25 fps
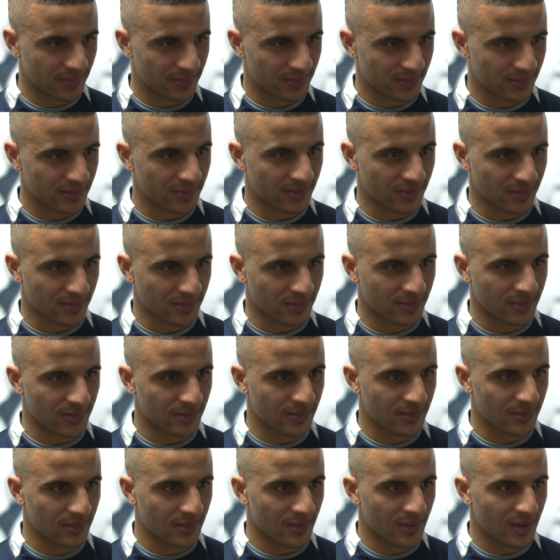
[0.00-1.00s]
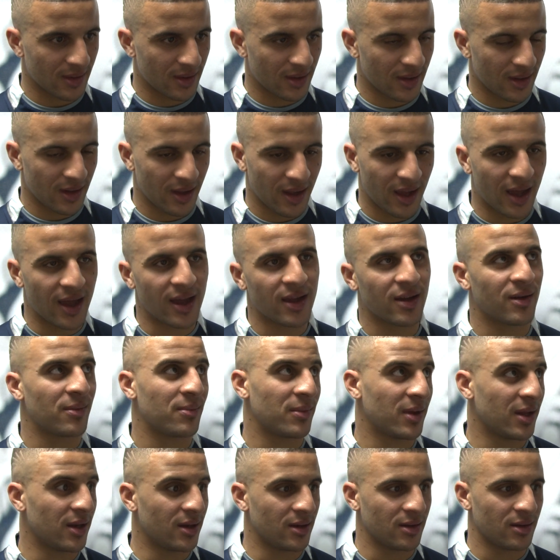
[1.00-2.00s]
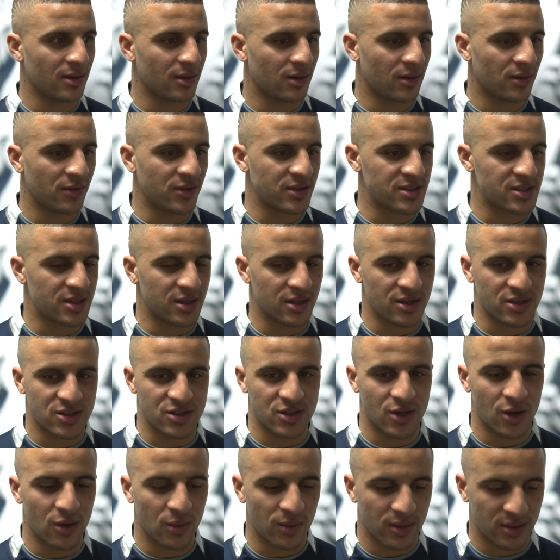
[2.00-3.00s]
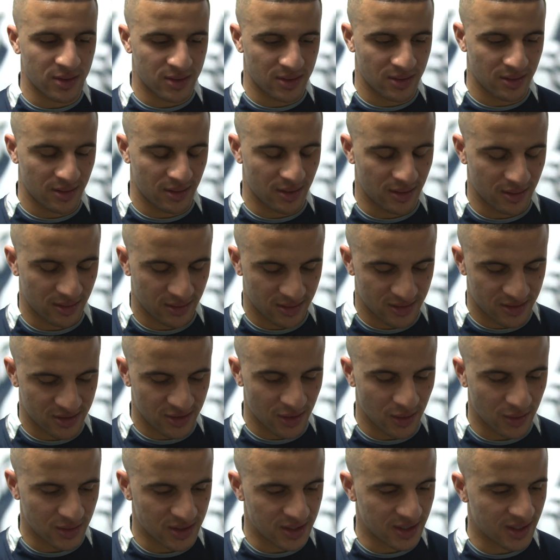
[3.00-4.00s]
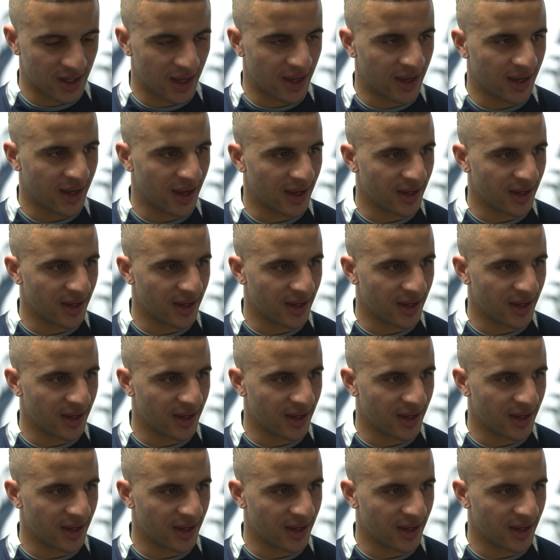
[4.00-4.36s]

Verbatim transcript: I bet he's buzzing this week, isn't Yeah, I mean, obviously the snow was snow today.